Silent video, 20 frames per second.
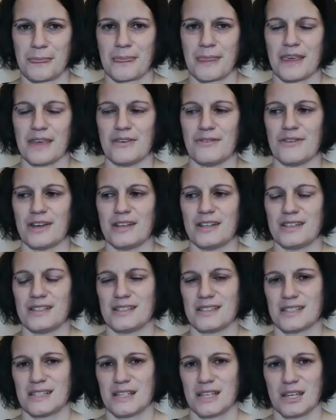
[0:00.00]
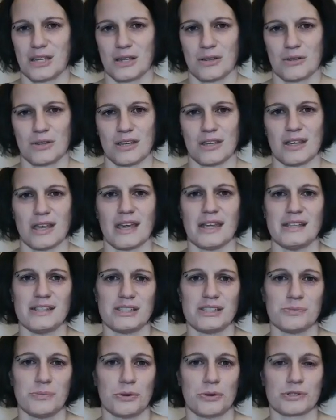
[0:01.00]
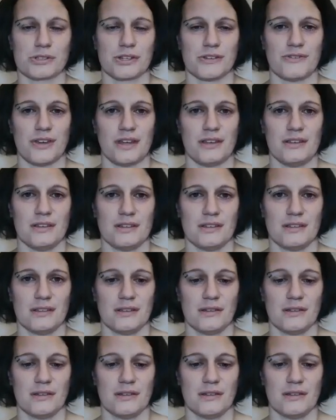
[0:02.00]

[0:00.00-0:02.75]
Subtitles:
Events, take any sports event,